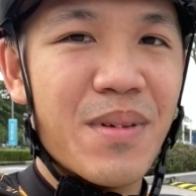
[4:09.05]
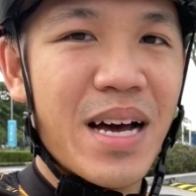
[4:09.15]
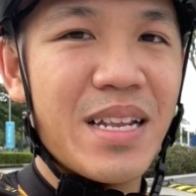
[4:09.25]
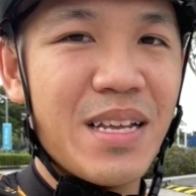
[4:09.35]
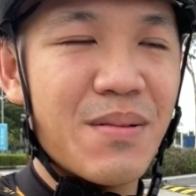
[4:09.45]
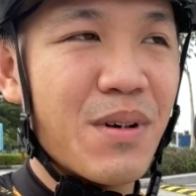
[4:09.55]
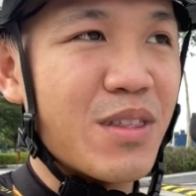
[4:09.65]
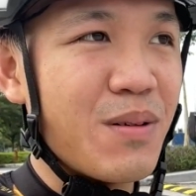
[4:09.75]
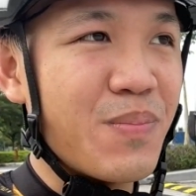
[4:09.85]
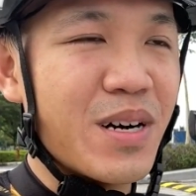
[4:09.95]
I did
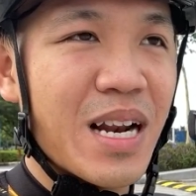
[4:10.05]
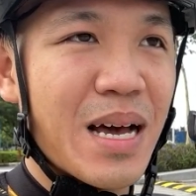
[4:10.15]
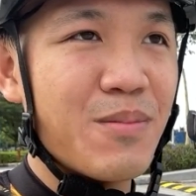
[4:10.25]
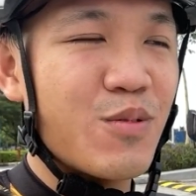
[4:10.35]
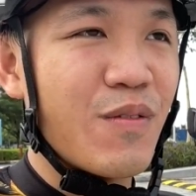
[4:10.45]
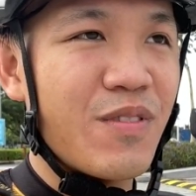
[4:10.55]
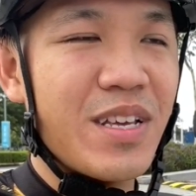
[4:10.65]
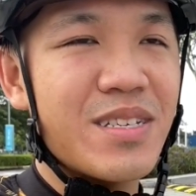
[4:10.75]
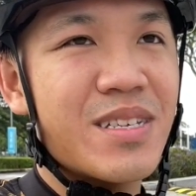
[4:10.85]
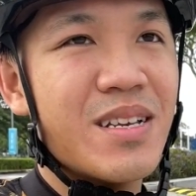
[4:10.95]
multiple climbs with this,